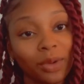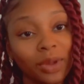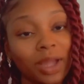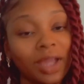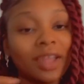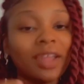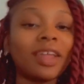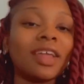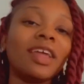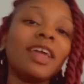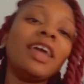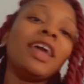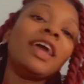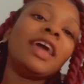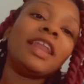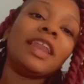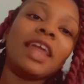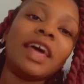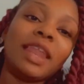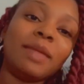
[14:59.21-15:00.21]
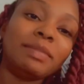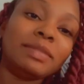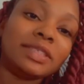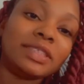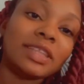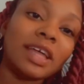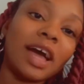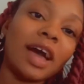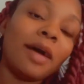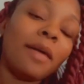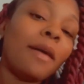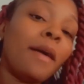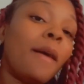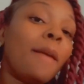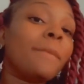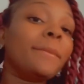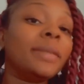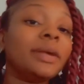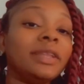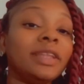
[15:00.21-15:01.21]
okay? Now let me stop.
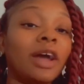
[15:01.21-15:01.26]
But